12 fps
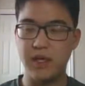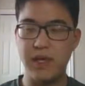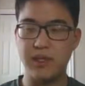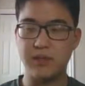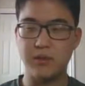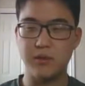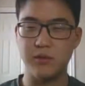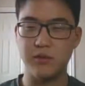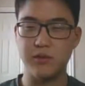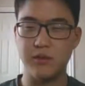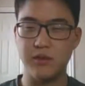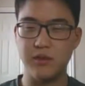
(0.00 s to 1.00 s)
yeah,
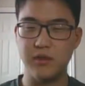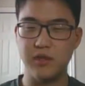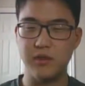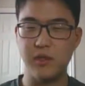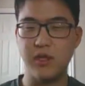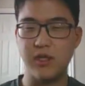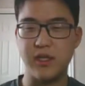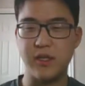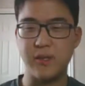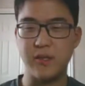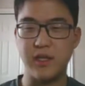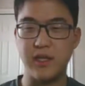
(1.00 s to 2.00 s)
so Jim Young
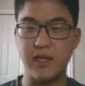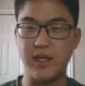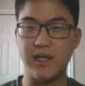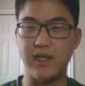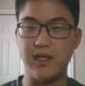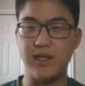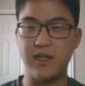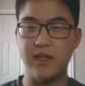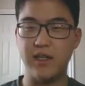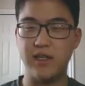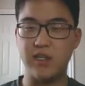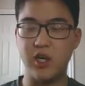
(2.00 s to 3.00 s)
Kim, like
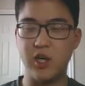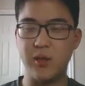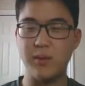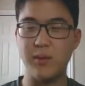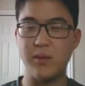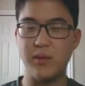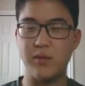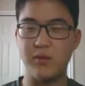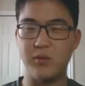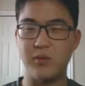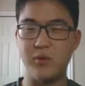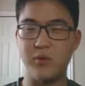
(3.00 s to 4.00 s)
I saw him
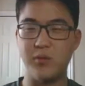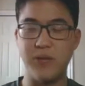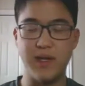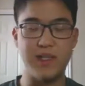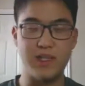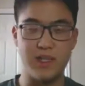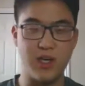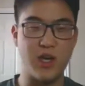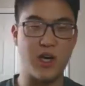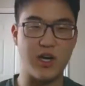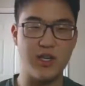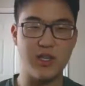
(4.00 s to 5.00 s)
through Bending the
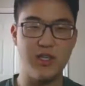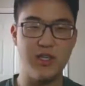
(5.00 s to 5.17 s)
Arc.